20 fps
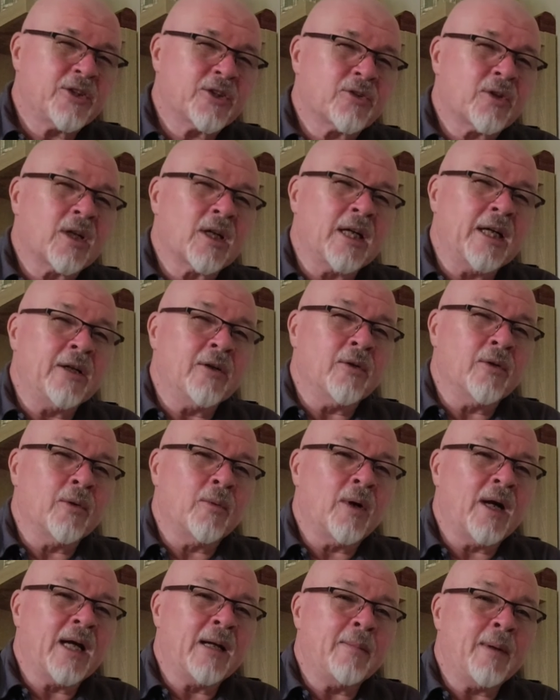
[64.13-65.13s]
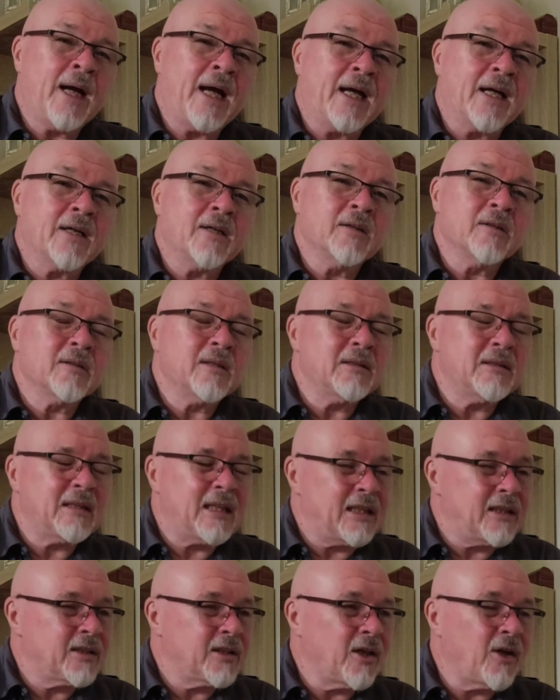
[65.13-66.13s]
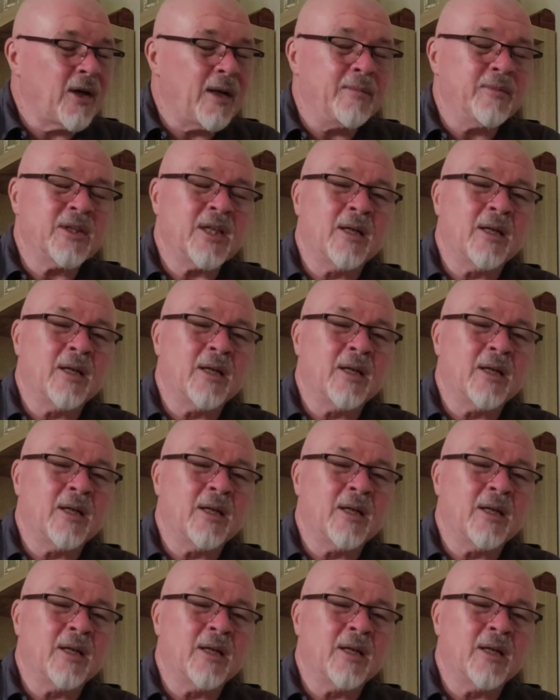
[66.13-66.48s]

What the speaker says: struggling on the way back, and at times,